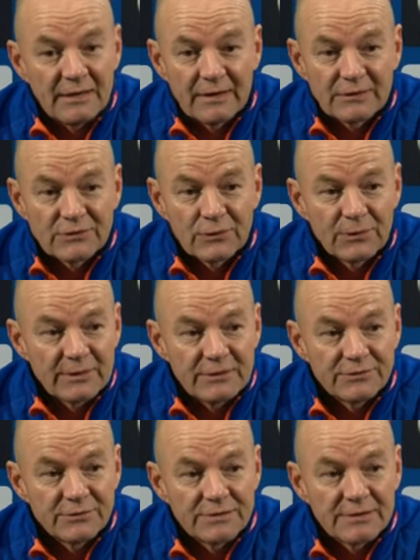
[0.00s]
That's all the
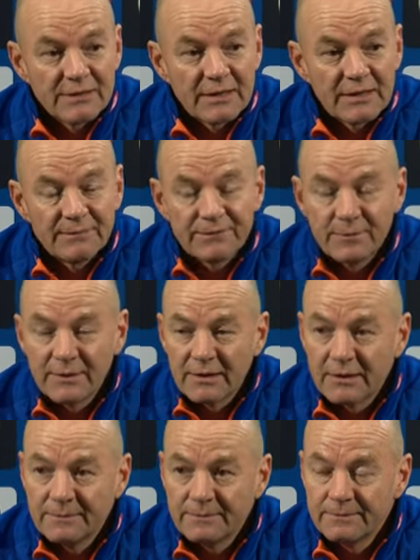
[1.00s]
injuries that came from the
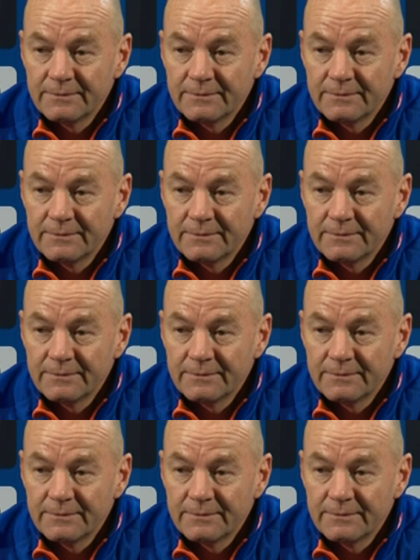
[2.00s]
game.